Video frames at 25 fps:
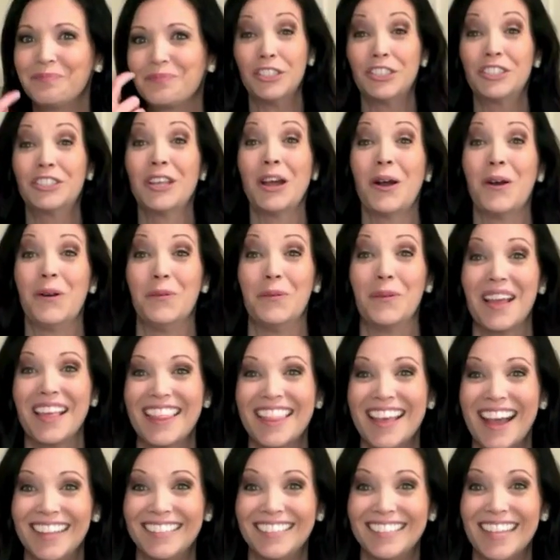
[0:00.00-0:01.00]
So with
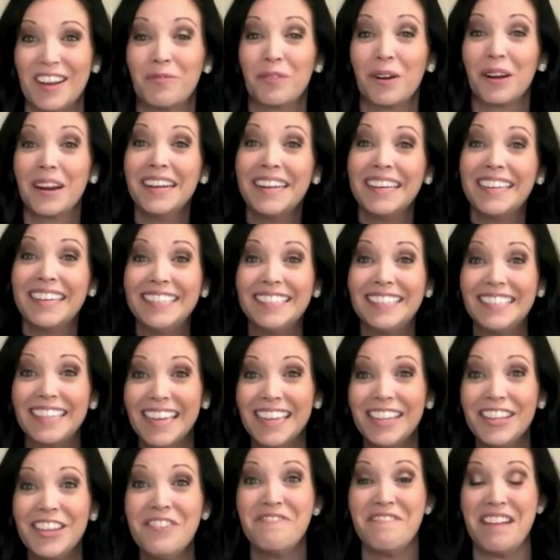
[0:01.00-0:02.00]
that said, we're gonna
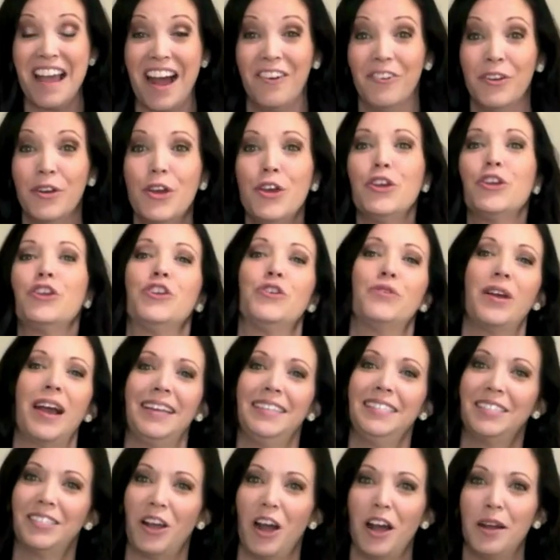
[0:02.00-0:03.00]
continue now. You
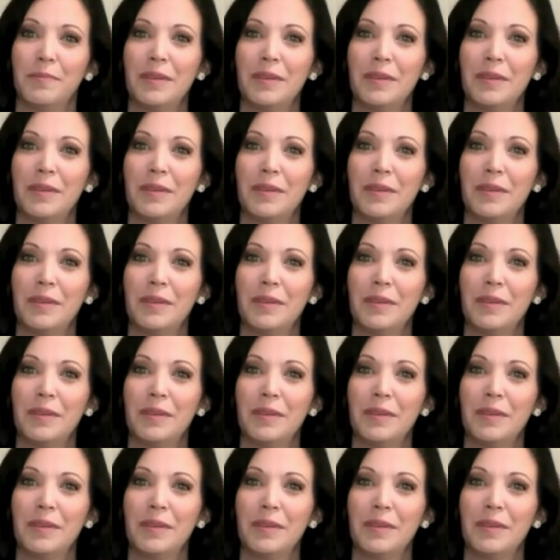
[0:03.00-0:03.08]
guys saw